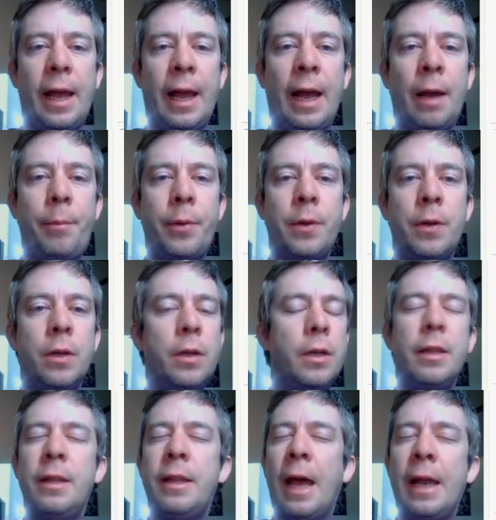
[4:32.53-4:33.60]
app,
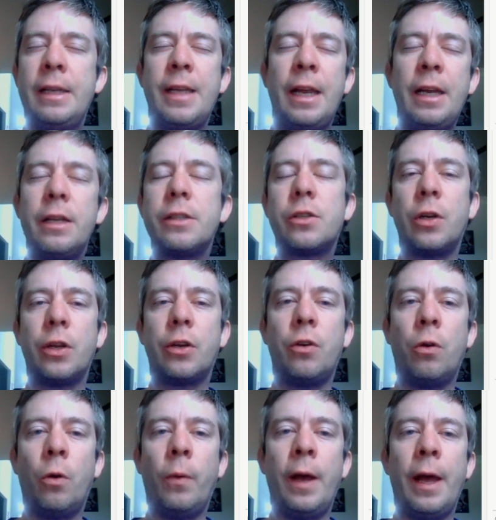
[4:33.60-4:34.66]
that data is going to go
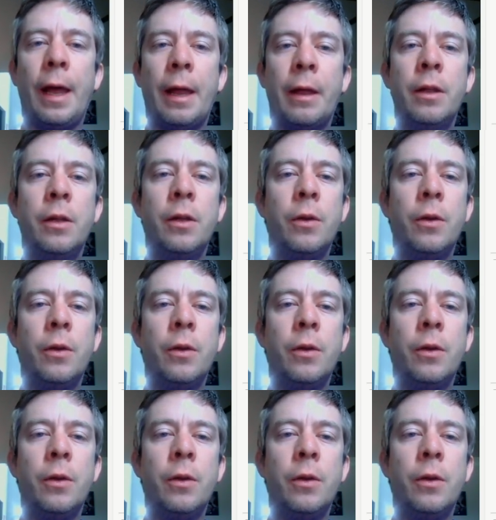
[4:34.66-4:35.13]
away.